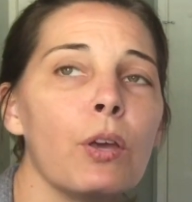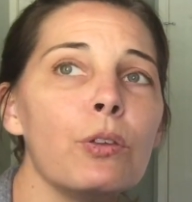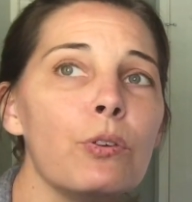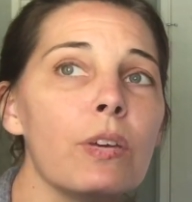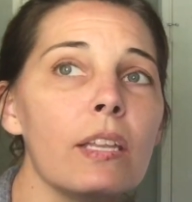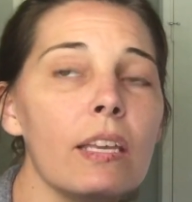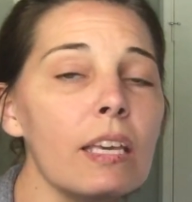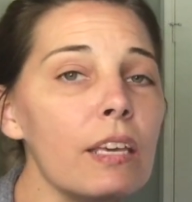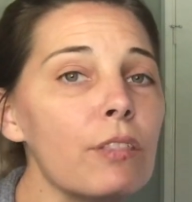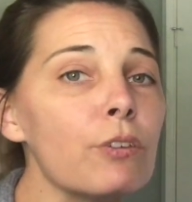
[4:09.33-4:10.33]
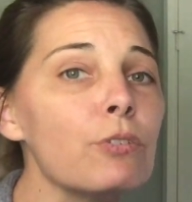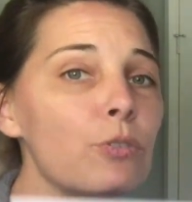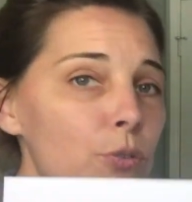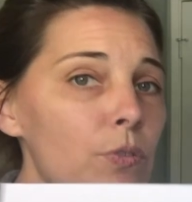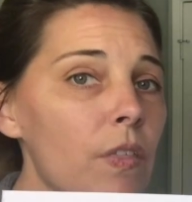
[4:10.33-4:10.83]
you can either
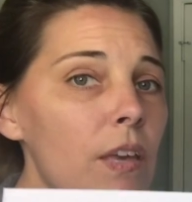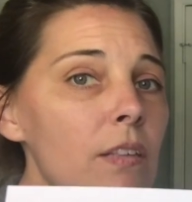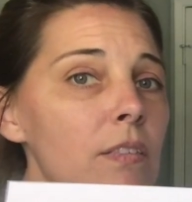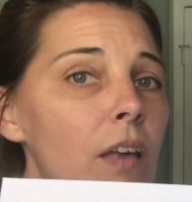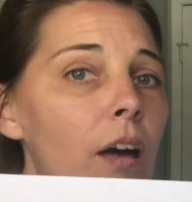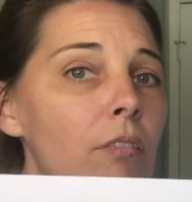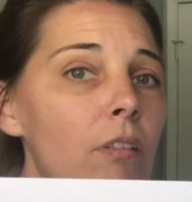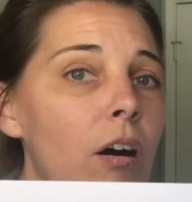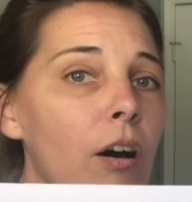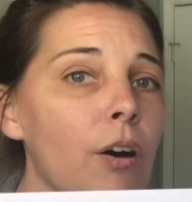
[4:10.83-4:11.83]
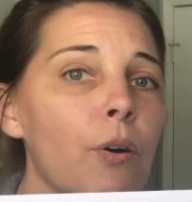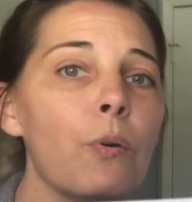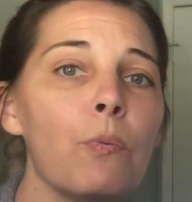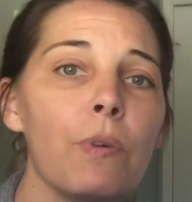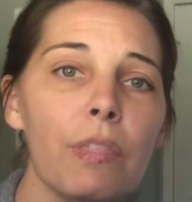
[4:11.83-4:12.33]
do this along
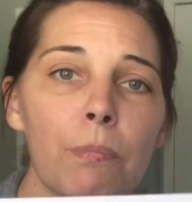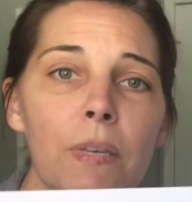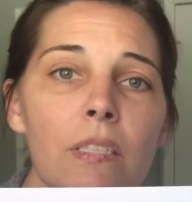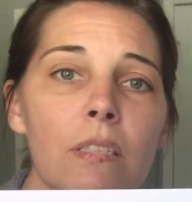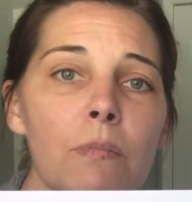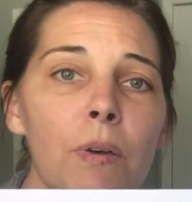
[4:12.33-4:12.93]
with Mrs.